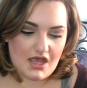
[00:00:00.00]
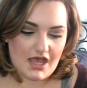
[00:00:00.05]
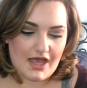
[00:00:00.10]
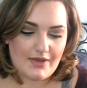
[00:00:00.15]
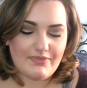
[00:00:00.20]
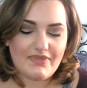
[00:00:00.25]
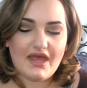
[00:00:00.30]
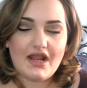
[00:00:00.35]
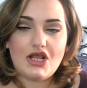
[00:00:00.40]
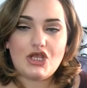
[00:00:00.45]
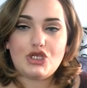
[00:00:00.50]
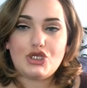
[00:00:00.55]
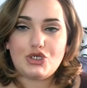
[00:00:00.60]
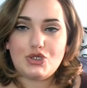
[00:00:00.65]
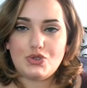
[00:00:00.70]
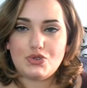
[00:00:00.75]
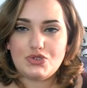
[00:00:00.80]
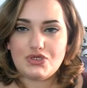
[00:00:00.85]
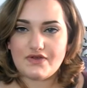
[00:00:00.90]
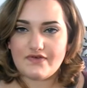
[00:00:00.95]
I'm not a
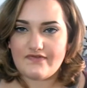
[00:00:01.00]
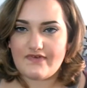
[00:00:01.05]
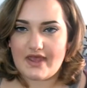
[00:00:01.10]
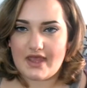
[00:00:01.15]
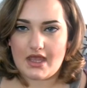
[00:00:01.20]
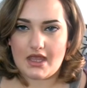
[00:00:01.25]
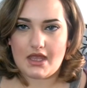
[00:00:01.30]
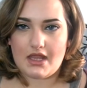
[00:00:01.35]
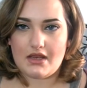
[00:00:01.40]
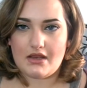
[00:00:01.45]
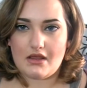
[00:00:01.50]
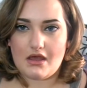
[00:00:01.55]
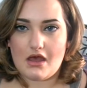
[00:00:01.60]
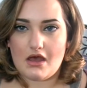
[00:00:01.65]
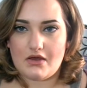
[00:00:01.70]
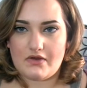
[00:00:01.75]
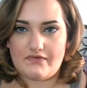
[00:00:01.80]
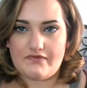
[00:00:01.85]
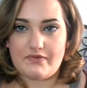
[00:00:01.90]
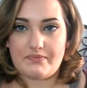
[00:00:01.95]
huge fan
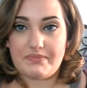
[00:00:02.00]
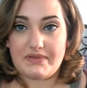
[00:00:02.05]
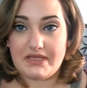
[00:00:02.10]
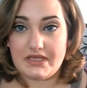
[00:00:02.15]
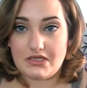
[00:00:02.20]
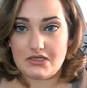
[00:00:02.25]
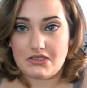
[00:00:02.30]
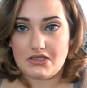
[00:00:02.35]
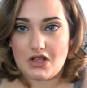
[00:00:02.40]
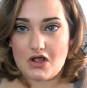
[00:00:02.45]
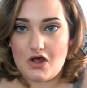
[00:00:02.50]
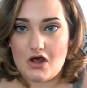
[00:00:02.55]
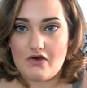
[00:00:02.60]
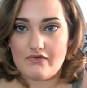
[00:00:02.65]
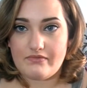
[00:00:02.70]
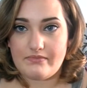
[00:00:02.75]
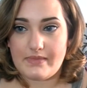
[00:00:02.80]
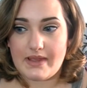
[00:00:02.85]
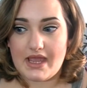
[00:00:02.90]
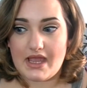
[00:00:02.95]
of peel
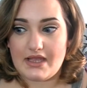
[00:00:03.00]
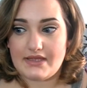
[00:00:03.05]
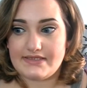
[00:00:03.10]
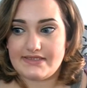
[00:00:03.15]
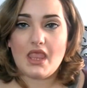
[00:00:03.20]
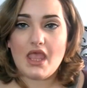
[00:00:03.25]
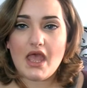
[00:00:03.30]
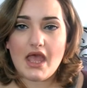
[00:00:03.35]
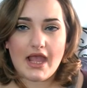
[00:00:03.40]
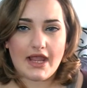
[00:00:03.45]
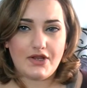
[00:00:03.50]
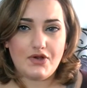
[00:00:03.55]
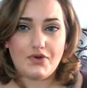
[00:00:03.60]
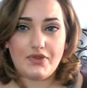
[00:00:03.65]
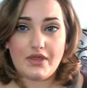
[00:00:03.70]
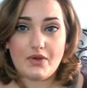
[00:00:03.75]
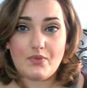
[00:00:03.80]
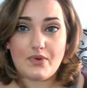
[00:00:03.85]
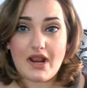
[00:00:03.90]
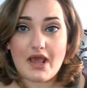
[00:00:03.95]
off masks. I know
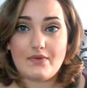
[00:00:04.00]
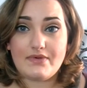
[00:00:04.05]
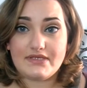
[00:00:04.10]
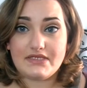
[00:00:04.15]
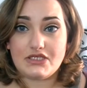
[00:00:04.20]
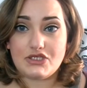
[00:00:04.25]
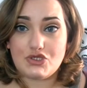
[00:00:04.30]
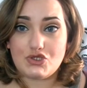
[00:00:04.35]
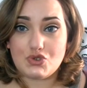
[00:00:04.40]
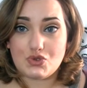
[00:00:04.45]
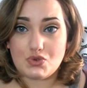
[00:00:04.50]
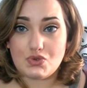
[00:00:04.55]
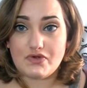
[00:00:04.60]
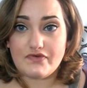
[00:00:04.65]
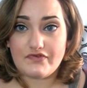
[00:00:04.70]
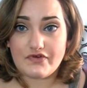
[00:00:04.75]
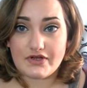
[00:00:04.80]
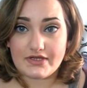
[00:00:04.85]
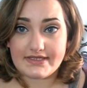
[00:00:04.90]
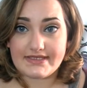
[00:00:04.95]
that when I was in school
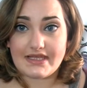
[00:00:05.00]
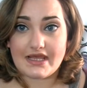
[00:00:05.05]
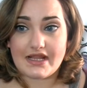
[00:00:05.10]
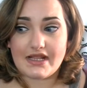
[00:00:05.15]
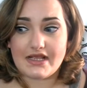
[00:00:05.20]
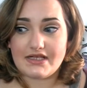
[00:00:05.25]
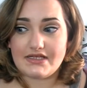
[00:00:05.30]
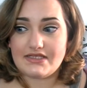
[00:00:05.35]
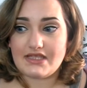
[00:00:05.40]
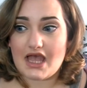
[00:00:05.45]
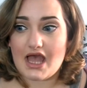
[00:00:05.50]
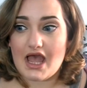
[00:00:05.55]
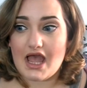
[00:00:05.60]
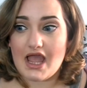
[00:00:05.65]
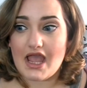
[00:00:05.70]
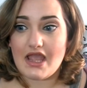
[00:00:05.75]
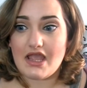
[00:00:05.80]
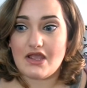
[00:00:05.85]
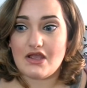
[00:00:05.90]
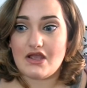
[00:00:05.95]
for aesthetics,
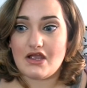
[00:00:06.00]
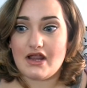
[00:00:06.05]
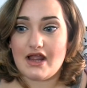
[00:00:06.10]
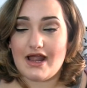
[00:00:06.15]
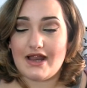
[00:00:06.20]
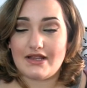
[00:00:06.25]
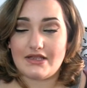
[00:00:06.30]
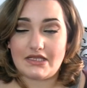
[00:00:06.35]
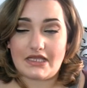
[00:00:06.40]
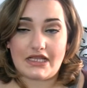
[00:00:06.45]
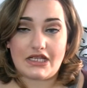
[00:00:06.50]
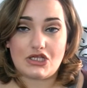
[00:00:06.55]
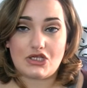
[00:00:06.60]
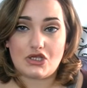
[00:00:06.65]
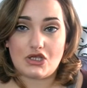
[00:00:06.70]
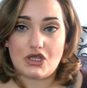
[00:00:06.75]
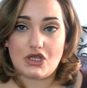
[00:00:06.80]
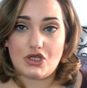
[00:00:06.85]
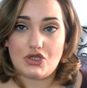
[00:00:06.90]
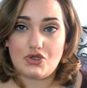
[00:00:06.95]
I got like
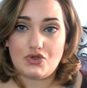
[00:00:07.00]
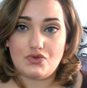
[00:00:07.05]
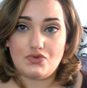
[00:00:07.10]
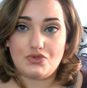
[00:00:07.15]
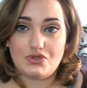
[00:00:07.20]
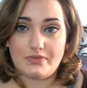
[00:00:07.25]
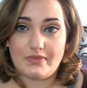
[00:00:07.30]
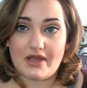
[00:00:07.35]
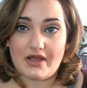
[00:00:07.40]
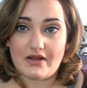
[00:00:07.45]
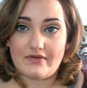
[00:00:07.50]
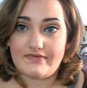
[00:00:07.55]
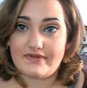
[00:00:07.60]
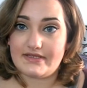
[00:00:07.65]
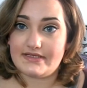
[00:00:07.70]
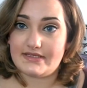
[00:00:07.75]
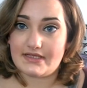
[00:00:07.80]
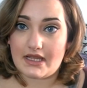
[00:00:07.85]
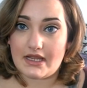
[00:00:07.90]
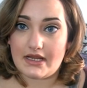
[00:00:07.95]
a huge amount of
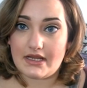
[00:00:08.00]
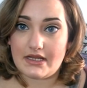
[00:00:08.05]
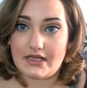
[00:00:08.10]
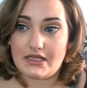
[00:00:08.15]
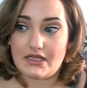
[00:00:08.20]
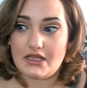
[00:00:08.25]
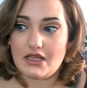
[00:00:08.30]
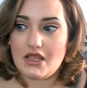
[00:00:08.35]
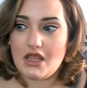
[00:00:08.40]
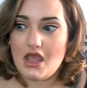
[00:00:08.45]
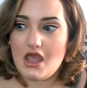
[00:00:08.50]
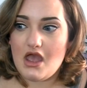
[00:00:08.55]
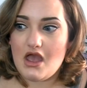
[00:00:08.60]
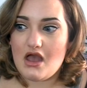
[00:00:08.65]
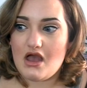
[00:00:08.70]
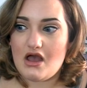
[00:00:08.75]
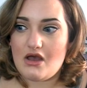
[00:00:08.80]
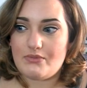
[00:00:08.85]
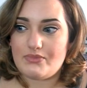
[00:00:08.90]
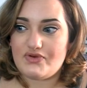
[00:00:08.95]
anxiety
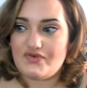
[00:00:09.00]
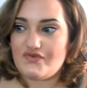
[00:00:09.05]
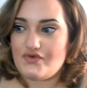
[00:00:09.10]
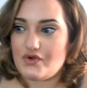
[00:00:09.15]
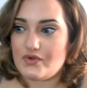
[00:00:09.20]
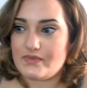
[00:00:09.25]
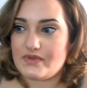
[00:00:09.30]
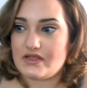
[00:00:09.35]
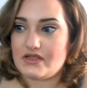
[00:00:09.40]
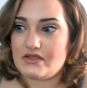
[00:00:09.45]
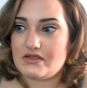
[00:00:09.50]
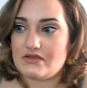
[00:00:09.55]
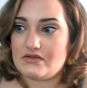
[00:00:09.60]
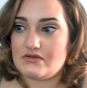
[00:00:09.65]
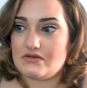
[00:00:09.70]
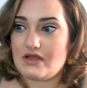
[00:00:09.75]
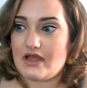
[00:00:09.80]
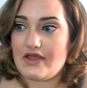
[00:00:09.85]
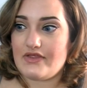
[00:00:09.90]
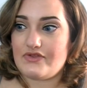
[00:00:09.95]
um,
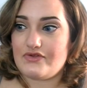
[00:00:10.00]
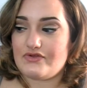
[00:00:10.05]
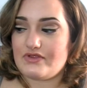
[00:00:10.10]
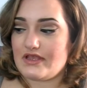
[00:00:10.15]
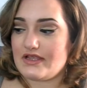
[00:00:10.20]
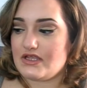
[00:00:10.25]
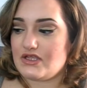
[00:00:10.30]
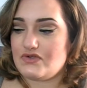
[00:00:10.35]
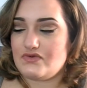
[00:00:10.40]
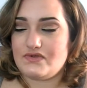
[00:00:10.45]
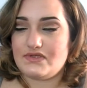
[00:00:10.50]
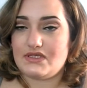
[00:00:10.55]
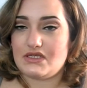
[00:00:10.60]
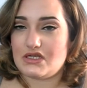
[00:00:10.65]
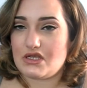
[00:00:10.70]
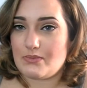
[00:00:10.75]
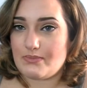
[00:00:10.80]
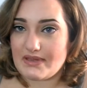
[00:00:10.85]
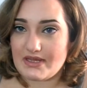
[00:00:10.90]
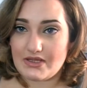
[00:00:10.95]
performing either like
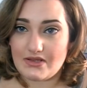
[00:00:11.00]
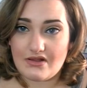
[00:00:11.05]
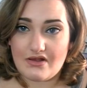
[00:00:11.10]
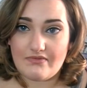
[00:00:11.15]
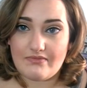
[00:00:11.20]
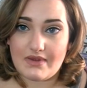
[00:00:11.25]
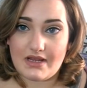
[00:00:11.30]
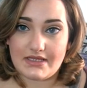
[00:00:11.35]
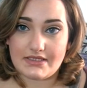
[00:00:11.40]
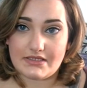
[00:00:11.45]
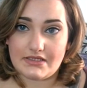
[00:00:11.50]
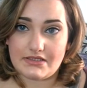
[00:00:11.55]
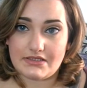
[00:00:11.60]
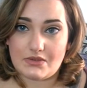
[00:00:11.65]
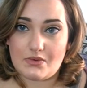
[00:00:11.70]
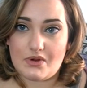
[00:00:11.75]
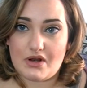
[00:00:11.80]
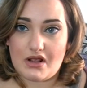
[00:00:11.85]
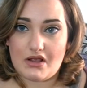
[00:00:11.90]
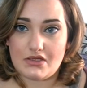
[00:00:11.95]
using a peel off mask on
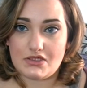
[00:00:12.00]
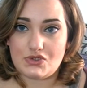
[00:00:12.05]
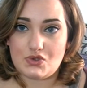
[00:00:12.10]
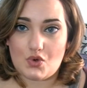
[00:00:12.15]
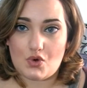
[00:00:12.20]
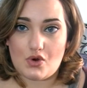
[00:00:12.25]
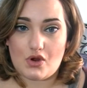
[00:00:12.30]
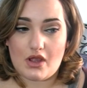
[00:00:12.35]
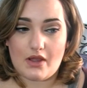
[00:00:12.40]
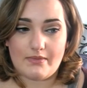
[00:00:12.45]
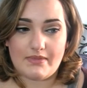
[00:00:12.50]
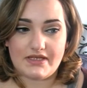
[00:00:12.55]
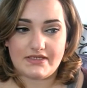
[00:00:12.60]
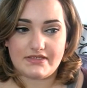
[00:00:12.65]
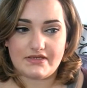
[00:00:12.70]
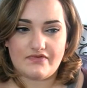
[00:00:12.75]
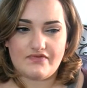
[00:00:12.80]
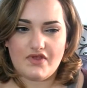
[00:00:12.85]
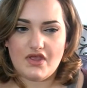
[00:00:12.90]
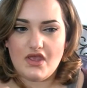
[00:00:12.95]
someone else or on
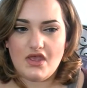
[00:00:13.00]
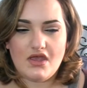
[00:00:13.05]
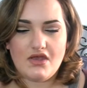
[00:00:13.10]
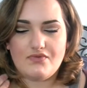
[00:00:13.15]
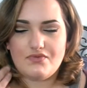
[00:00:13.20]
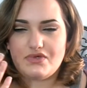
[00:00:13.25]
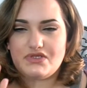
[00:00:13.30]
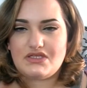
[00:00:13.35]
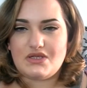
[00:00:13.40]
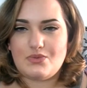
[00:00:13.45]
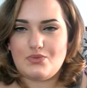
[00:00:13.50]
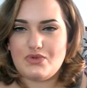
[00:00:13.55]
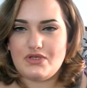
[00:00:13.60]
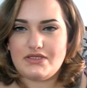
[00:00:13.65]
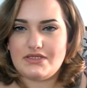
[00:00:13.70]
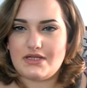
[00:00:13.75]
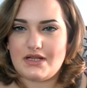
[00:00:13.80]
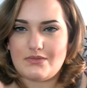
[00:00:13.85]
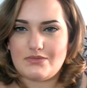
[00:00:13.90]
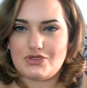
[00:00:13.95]
myself. For some
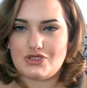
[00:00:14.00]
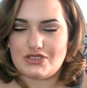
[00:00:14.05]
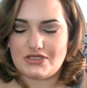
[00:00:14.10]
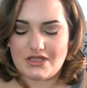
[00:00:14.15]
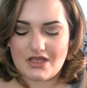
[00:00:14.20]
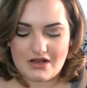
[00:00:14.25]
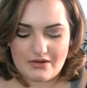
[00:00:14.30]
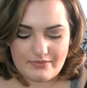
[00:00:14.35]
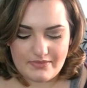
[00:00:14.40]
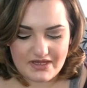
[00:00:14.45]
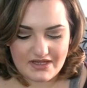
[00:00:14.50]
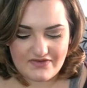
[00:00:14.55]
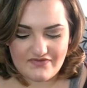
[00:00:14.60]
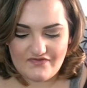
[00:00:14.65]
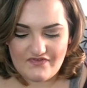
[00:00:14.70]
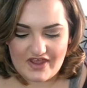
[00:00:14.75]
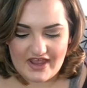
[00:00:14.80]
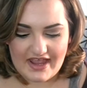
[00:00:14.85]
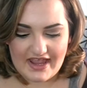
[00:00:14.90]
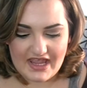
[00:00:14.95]
reason, I'm just not a big
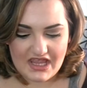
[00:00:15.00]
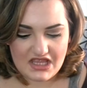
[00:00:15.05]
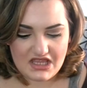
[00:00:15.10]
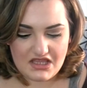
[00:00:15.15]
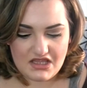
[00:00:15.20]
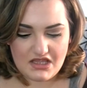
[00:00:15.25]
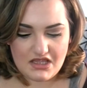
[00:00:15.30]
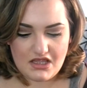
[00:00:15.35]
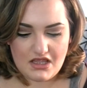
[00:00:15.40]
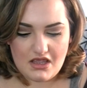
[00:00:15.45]
fan.